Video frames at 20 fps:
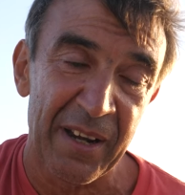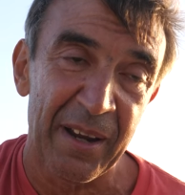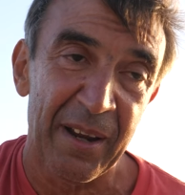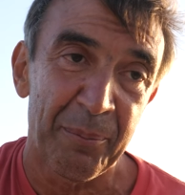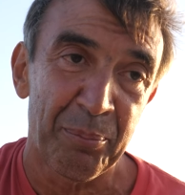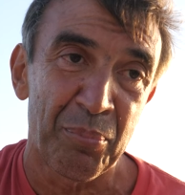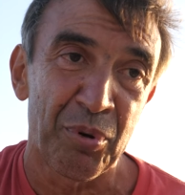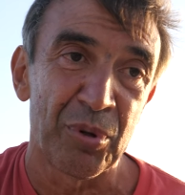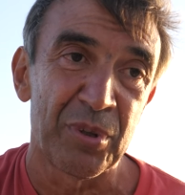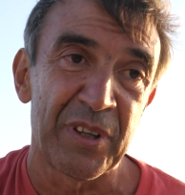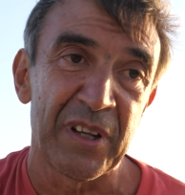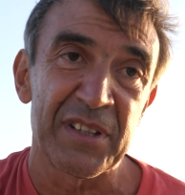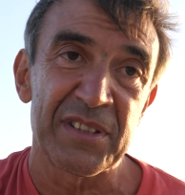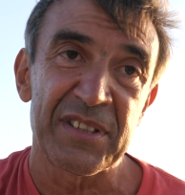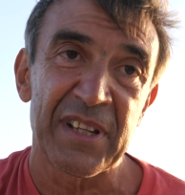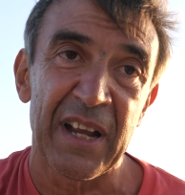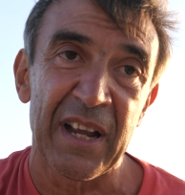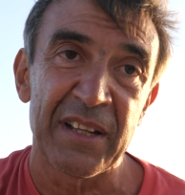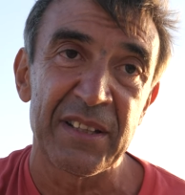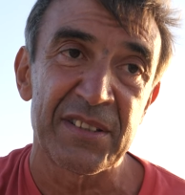uh, put
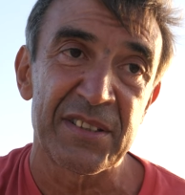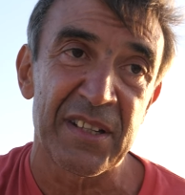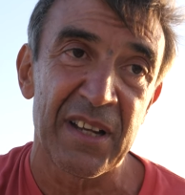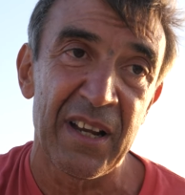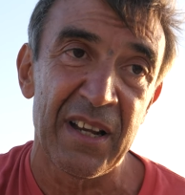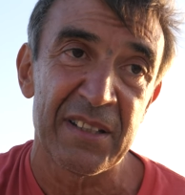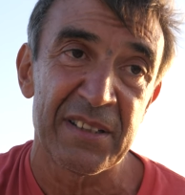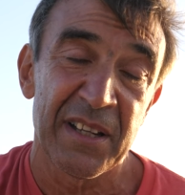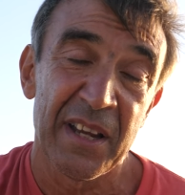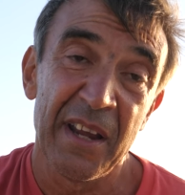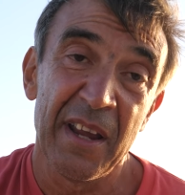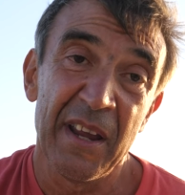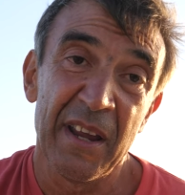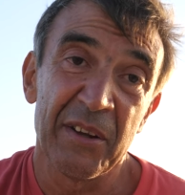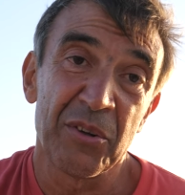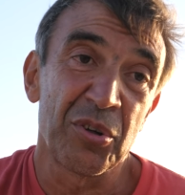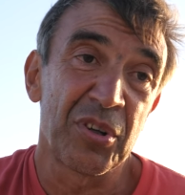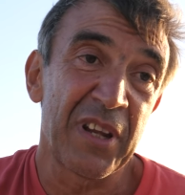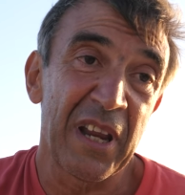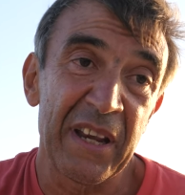inside cells,
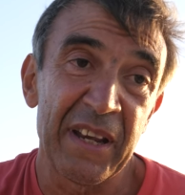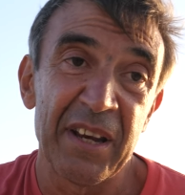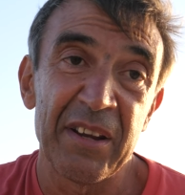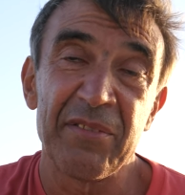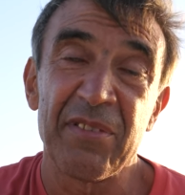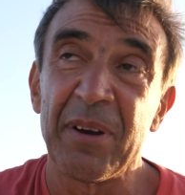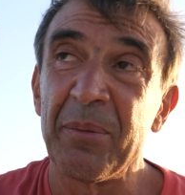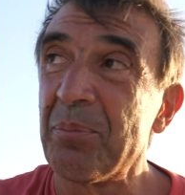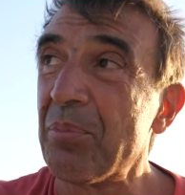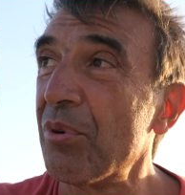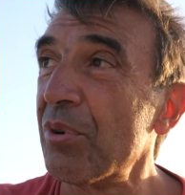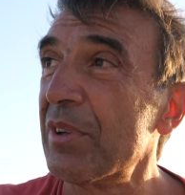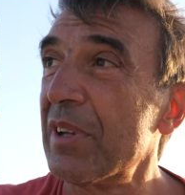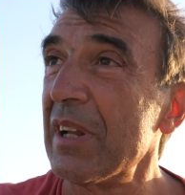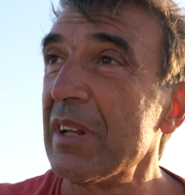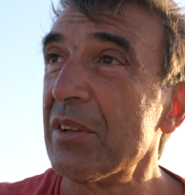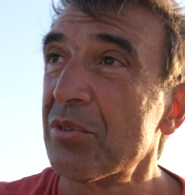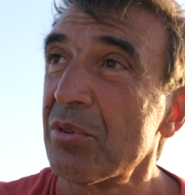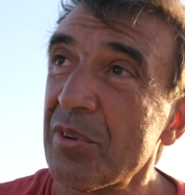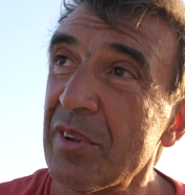you can even put
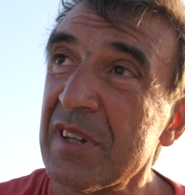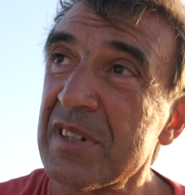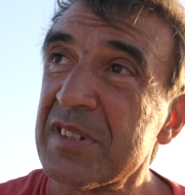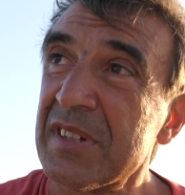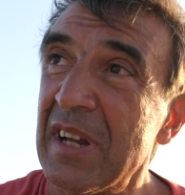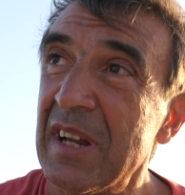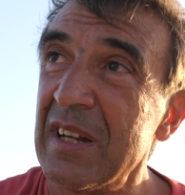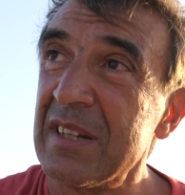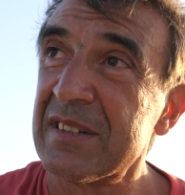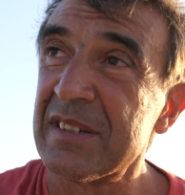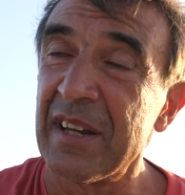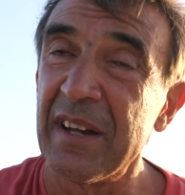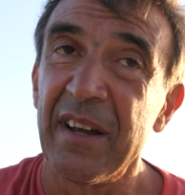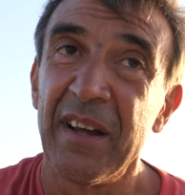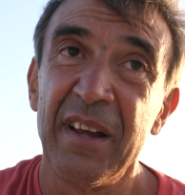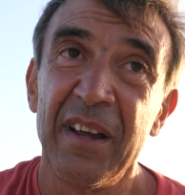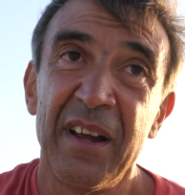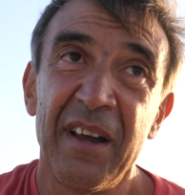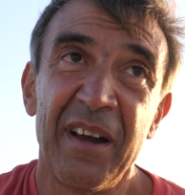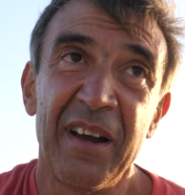into the cells uh,
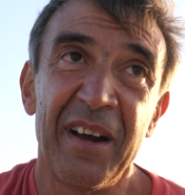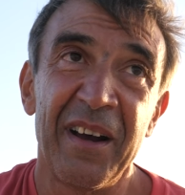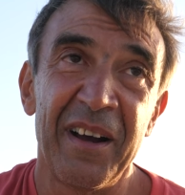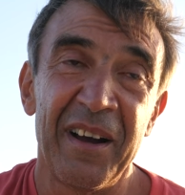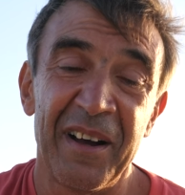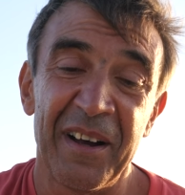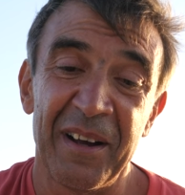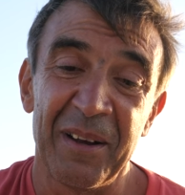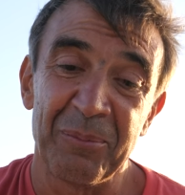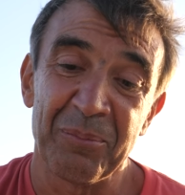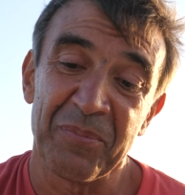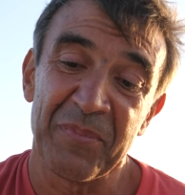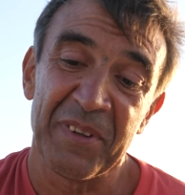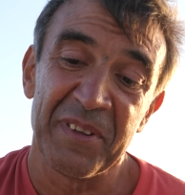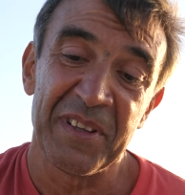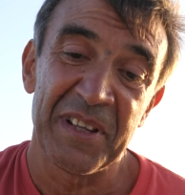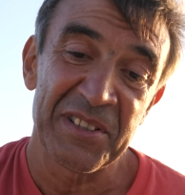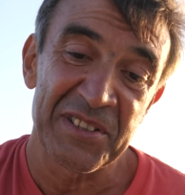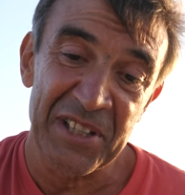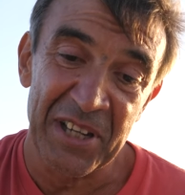um,
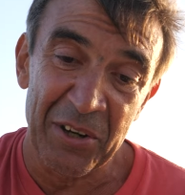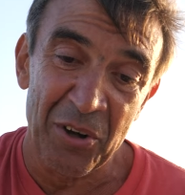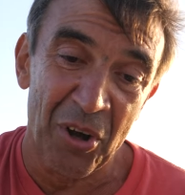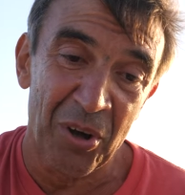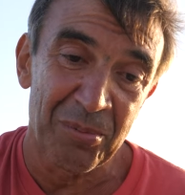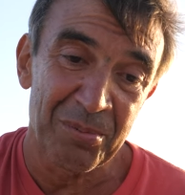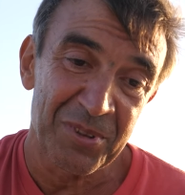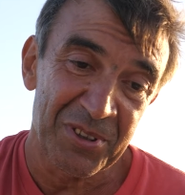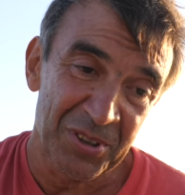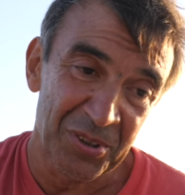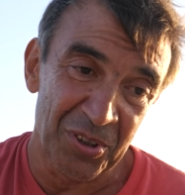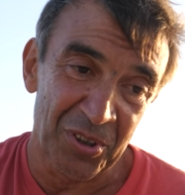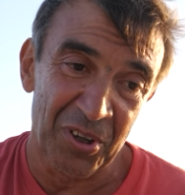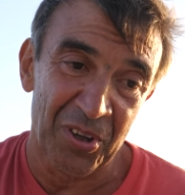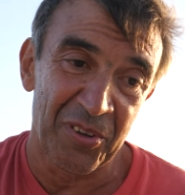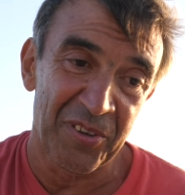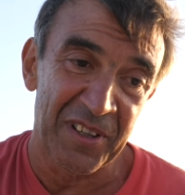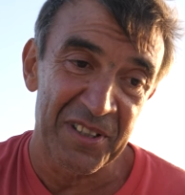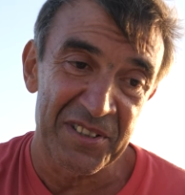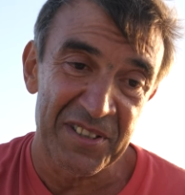the genomes, you
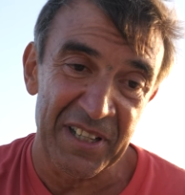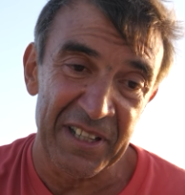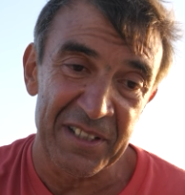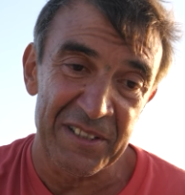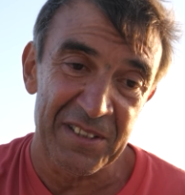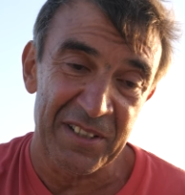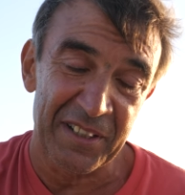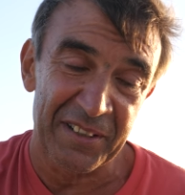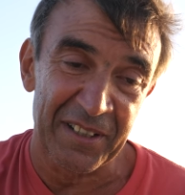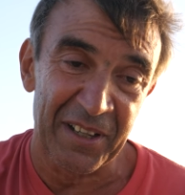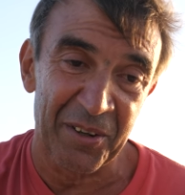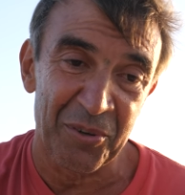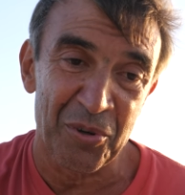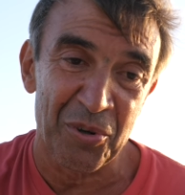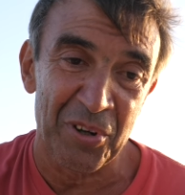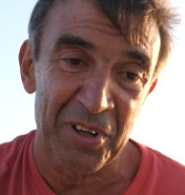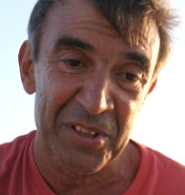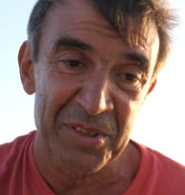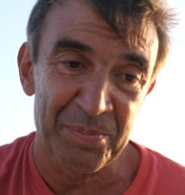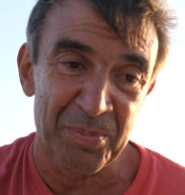know, the genes that are
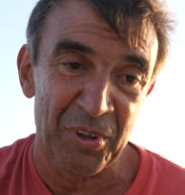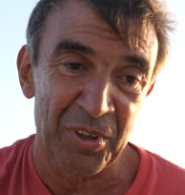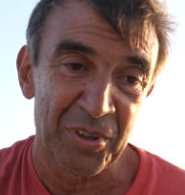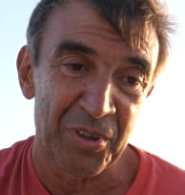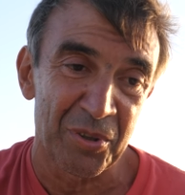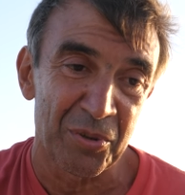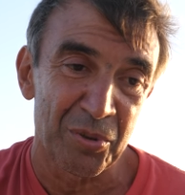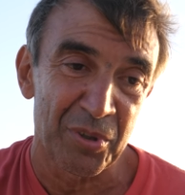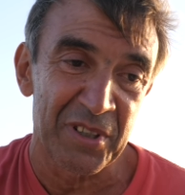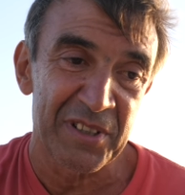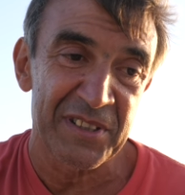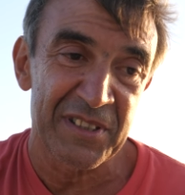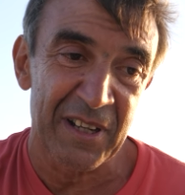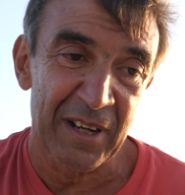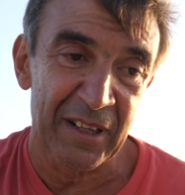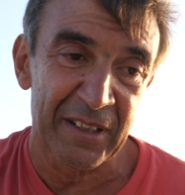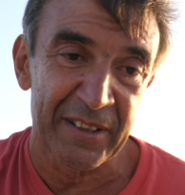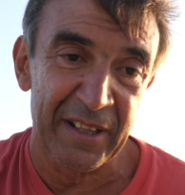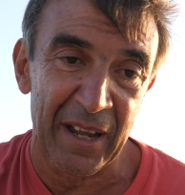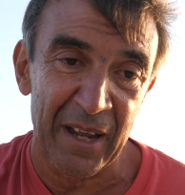corresponding to each
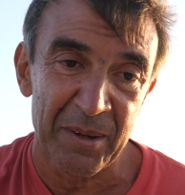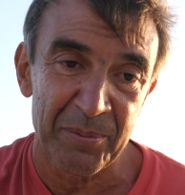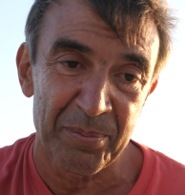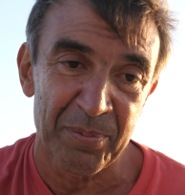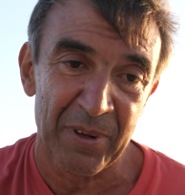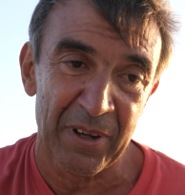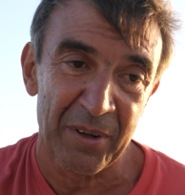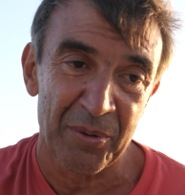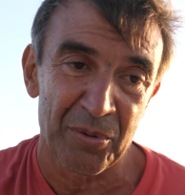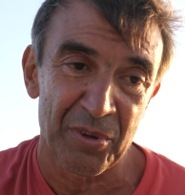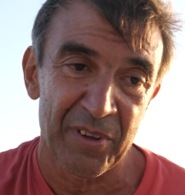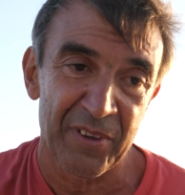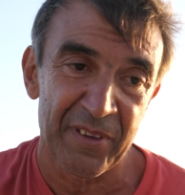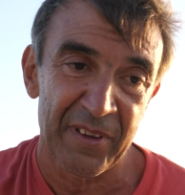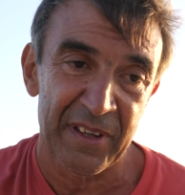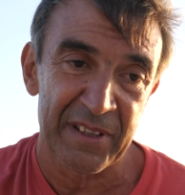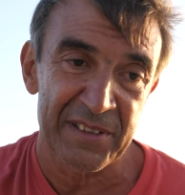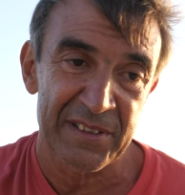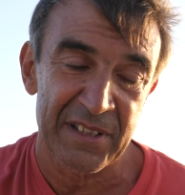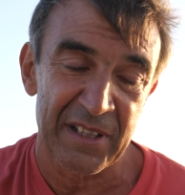cell type uh, with
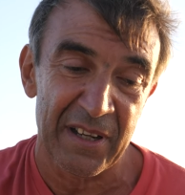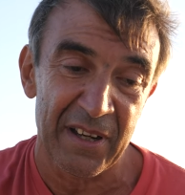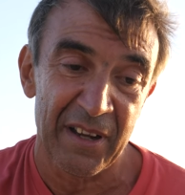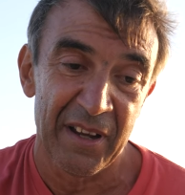this